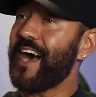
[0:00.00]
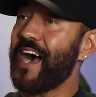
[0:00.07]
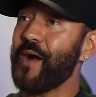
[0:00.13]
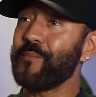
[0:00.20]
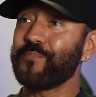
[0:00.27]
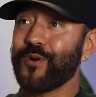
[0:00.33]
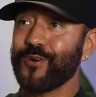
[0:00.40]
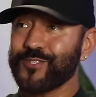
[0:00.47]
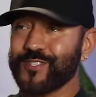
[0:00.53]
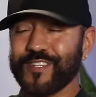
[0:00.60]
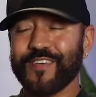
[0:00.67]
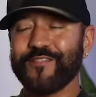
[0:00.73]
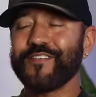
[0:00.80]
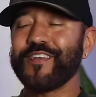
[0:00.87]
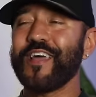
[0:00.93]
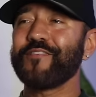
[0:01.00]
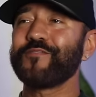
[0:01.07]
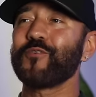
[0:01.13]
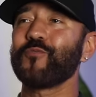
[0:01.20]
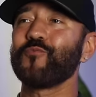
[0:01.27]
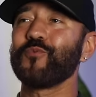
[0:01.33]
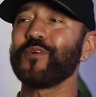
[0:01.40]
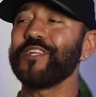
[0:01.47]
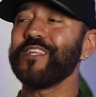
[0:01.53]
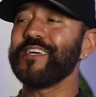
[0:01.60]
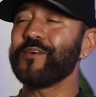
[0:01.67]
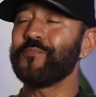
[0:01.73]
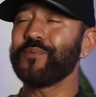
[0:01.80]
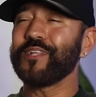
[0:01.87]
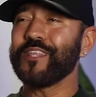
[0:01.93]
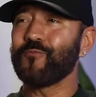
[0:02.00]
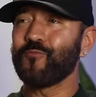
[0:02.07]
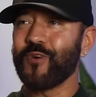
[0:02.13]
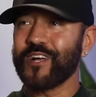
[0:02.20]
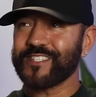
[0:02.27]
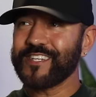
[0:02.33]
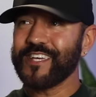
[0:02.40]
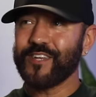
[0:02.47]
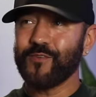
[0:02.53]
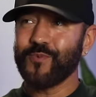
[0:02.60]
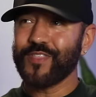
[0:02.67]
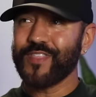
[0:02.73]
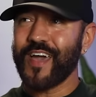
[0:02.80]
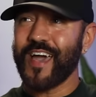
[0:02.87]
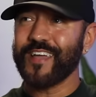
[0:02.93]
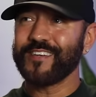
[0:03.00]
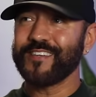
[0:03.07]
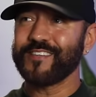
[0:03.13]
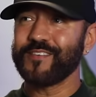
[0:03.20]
I personally never really completely resonated with that